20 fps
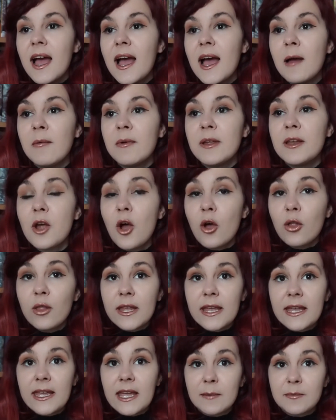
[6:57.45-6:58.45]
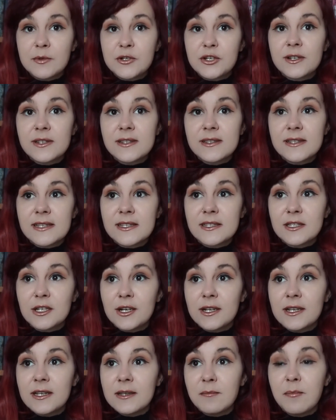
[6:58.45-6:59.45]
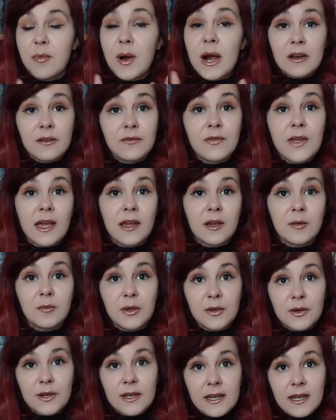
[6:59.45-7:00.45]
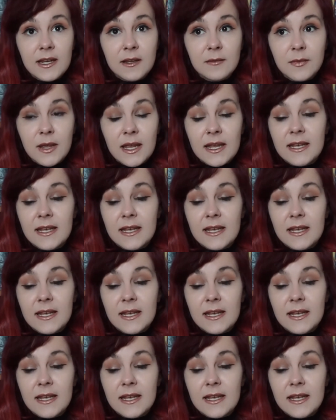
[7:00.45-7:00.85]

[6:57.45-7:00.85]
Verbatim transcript: Um, it only captures a certain part of that community.